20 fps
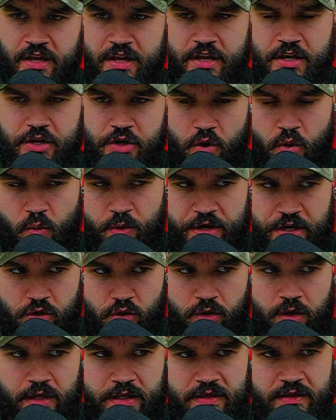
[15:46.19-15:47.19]
You know, when you
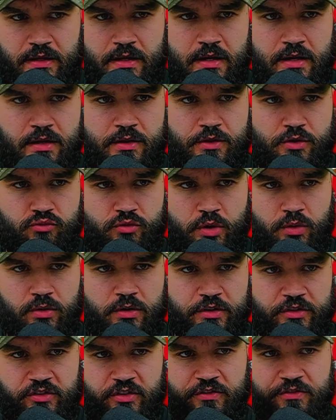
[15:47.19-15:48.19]
look at the
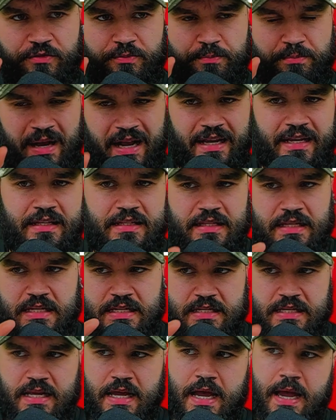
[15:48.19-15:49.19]
rulers of back in the
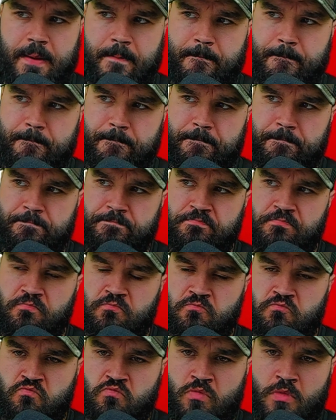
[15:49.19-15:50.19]
day,
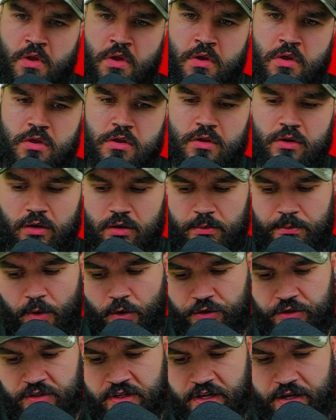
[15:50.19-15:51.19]
you look at
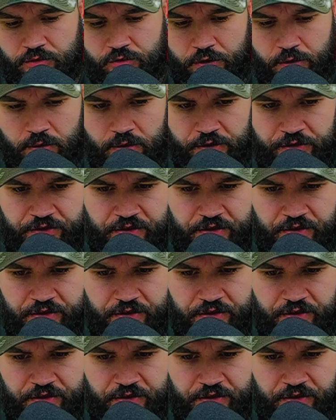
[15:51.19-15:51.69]
modern day rulers,